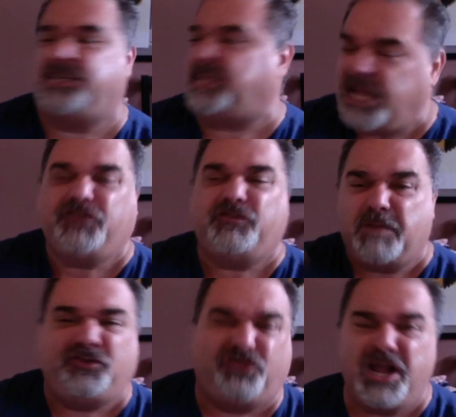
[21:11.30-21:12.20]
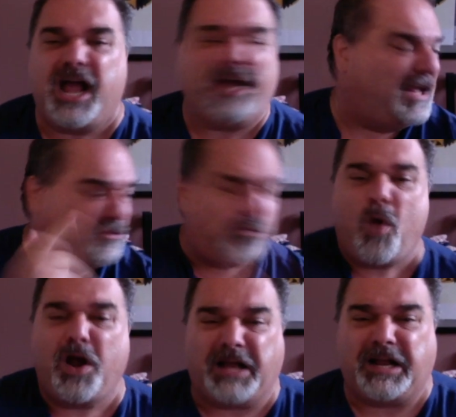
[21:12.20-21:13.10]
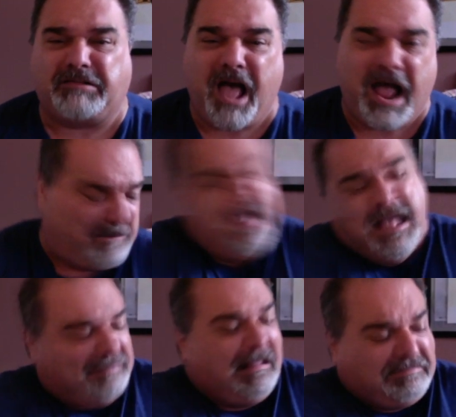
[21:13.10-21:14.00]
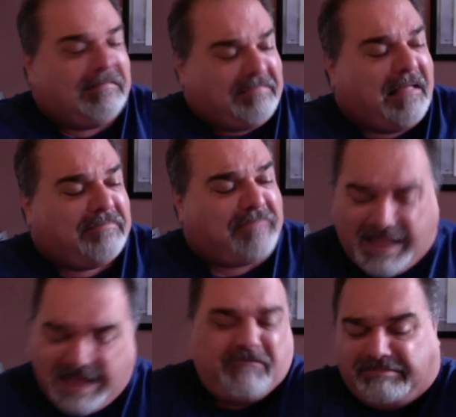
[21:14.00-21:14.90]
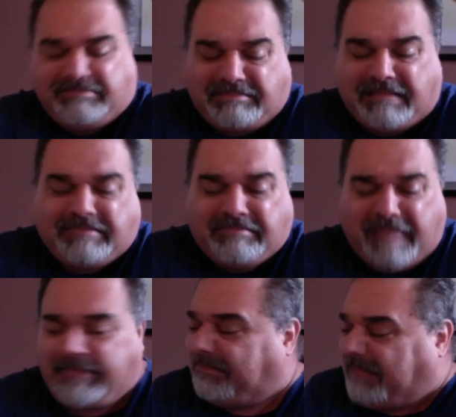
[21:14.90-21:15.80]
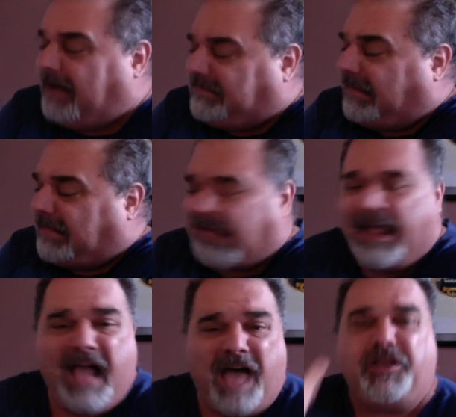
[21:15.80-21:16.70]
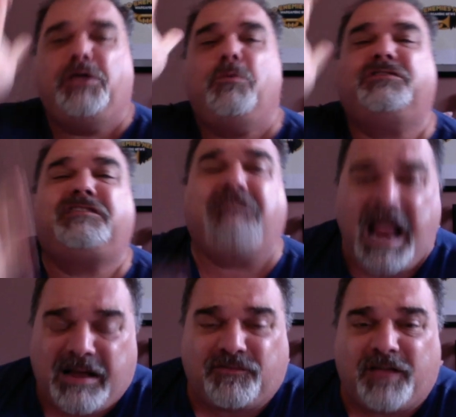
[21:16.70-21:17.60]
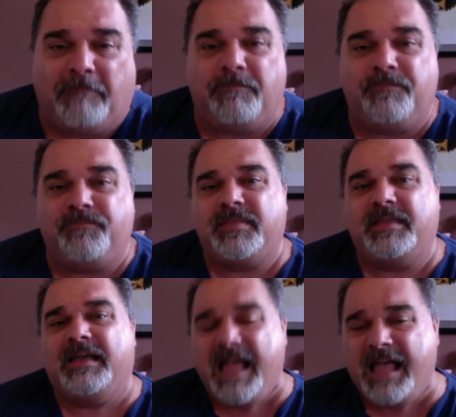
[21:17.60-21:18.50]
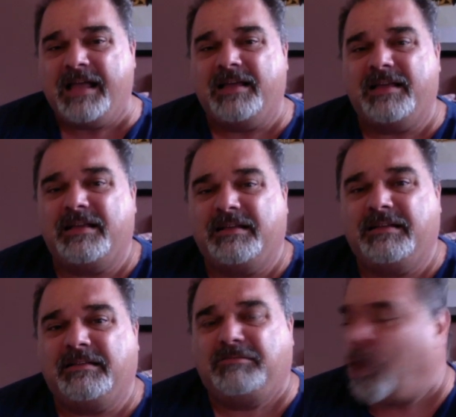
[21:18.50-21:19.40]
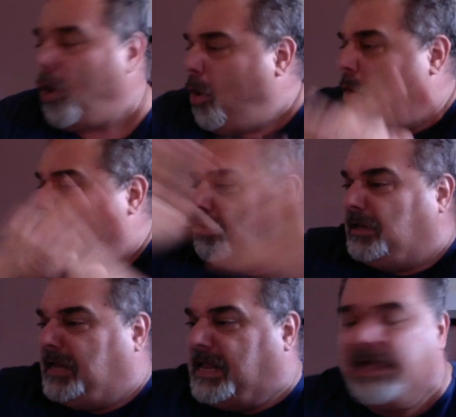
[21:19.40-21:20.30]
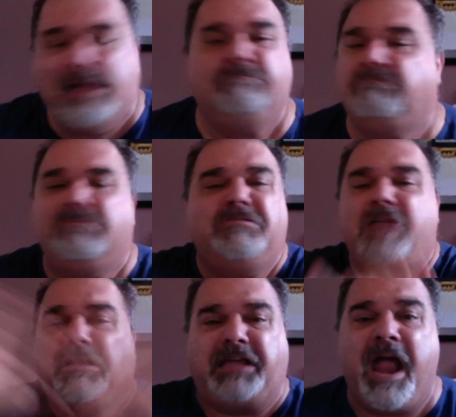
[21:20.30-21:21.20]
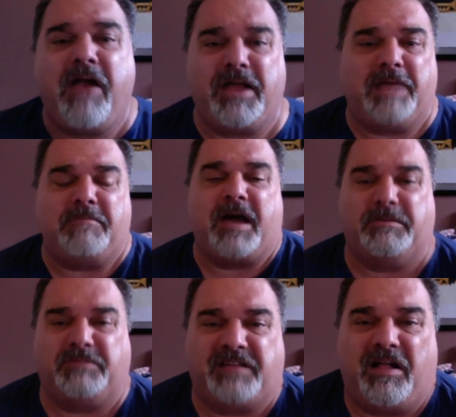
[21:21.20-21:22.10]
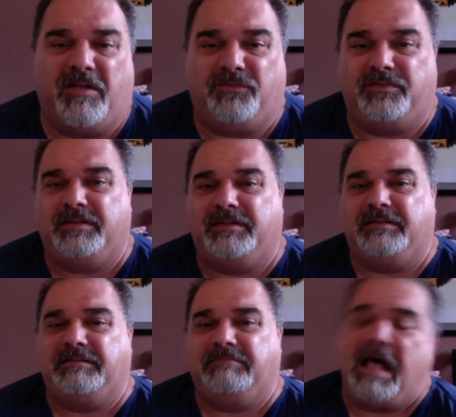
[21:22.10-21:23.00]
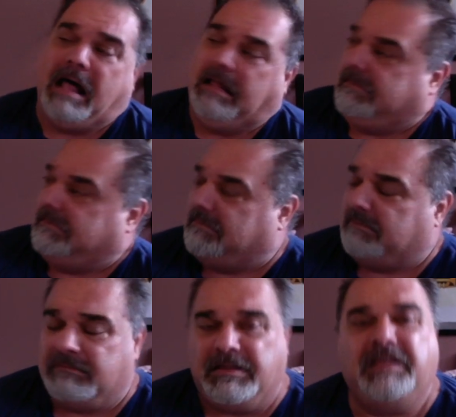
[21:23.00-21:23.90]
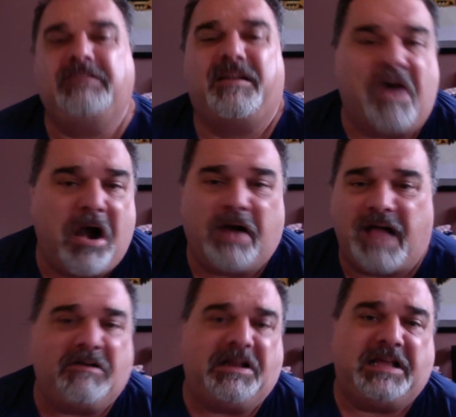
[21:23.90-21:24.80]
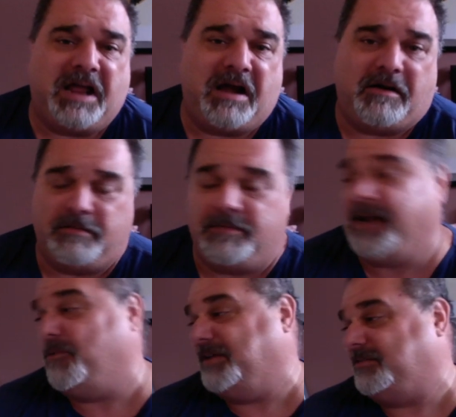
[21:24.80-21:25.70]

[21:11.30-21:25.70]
each machine gun nest one at a time. Here and there. I think there was 10 of them. Eh? Totally not caring about himself. Well, he doesn't have a heart. How can he care? Anyways,